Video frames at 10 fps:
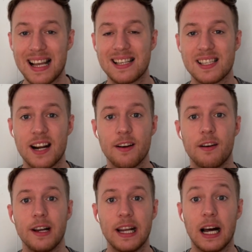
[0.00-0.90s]
and start
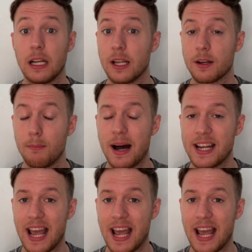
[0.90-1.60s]
earning a lot of money